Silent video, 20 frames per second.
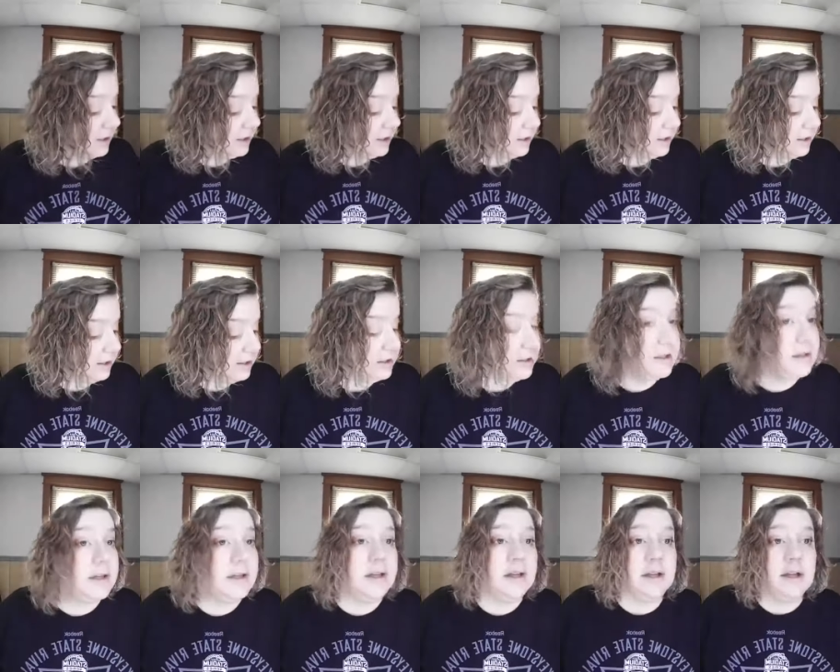Okay.
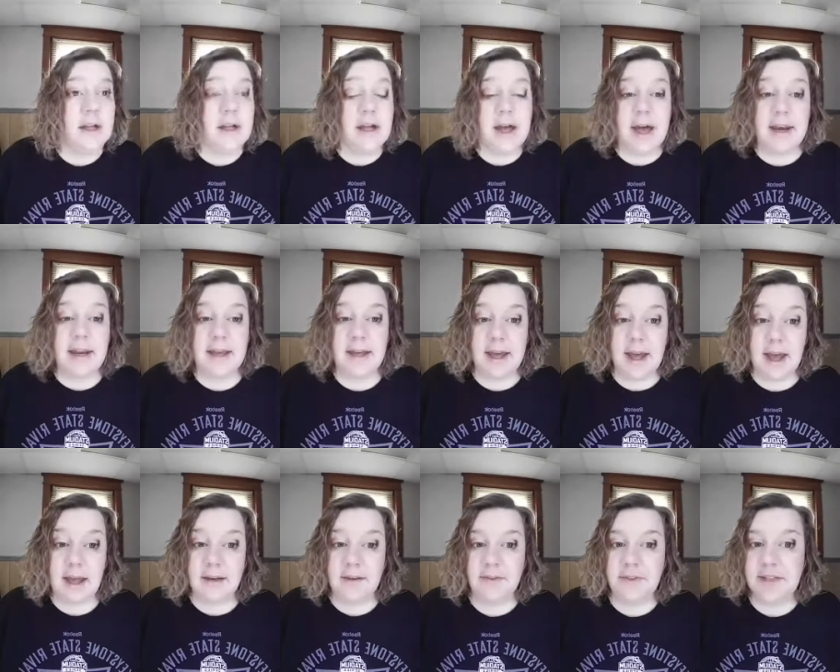And
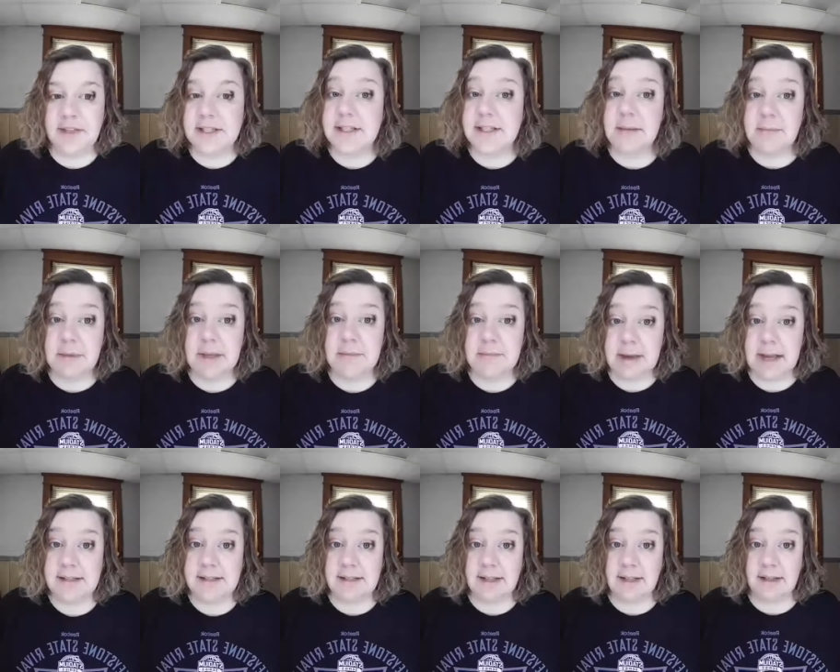again, this can be
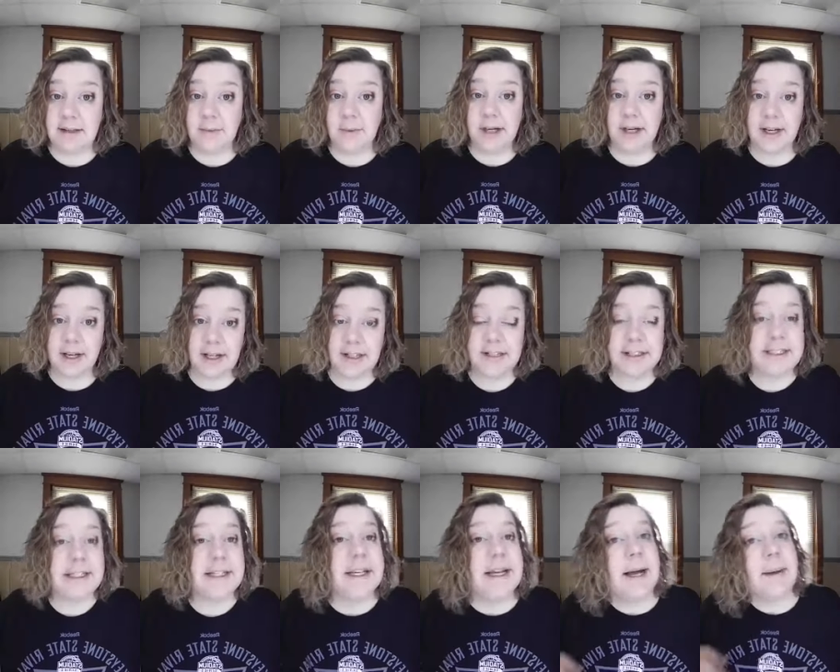messy. We're going to
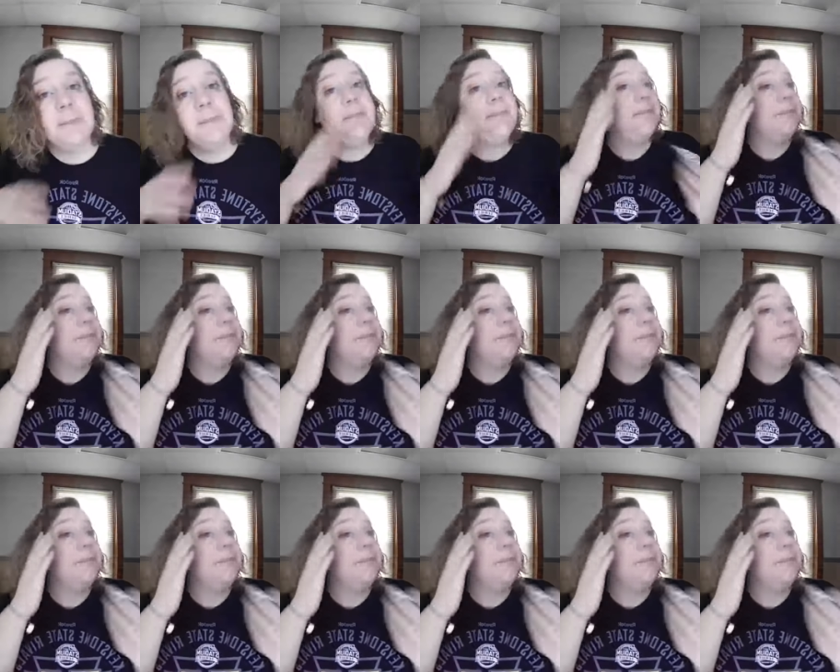clean it up.